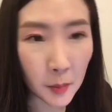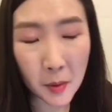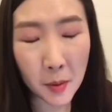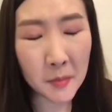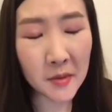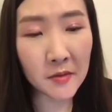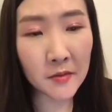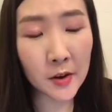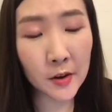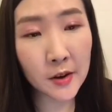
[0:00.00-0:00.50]

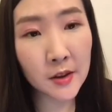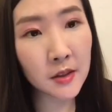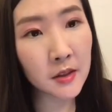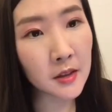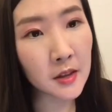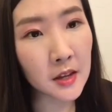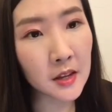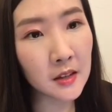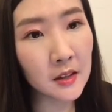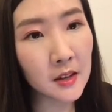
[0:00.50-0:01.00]
very
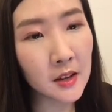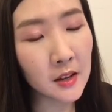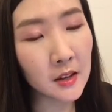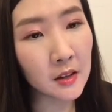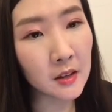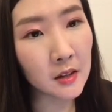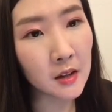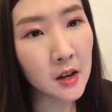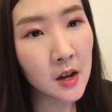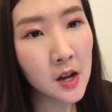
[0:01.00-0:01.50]
thin, and
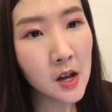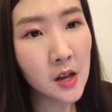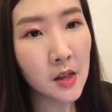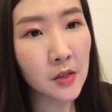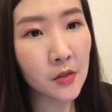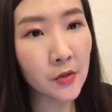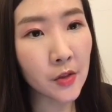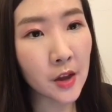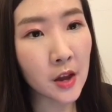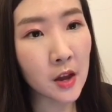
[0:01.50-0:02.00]

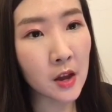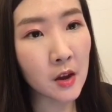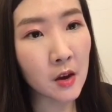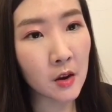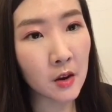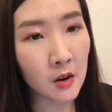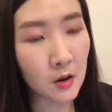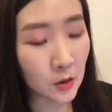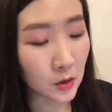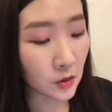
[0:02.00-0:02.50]
they
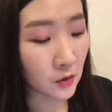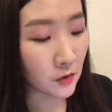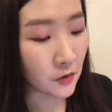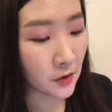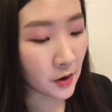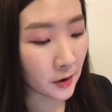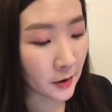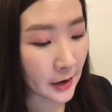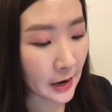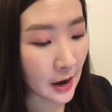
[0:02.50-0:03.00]
are also
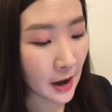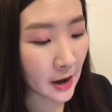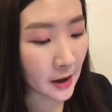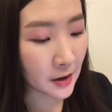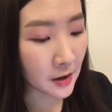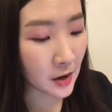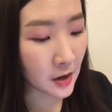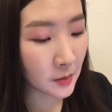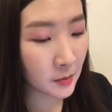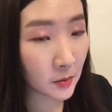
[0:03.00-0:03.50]
very high
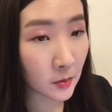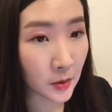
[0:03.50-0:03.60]
up,